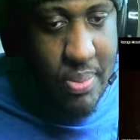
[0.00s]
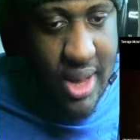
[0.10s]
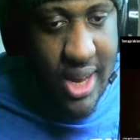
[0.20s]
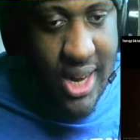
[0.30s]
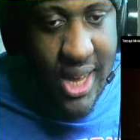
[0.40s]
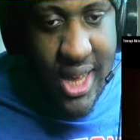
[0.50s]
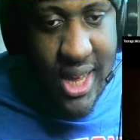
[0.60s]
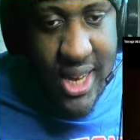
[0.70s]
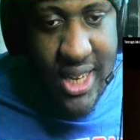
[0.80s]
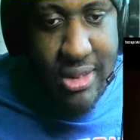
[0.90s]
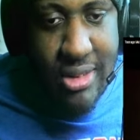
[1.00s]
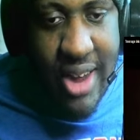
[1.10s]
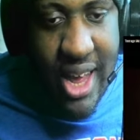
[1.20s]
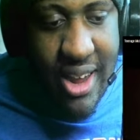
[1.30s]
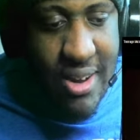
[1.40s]
But this one
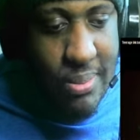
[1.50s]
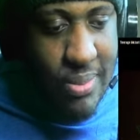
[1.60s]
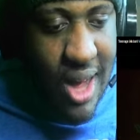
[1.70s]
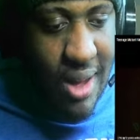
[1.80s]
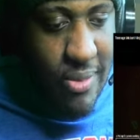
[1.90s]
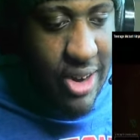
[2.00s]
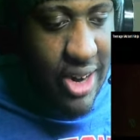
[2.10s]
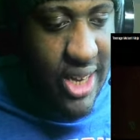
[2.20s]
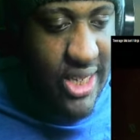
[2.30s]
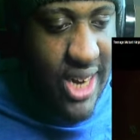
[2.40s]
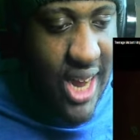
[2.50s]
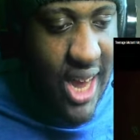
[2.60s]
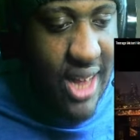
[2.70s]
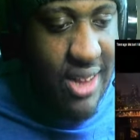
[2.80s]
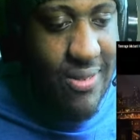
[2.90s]
right here, I'm I'm very
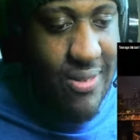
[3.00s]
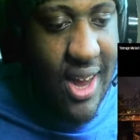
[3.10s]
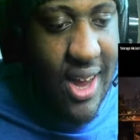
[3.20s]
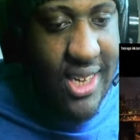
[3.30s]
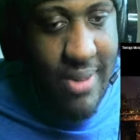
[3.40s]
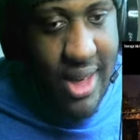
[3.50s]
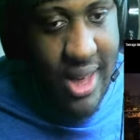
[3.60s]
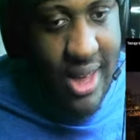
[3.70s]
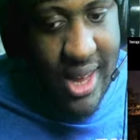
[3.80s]
excited to watch it, man.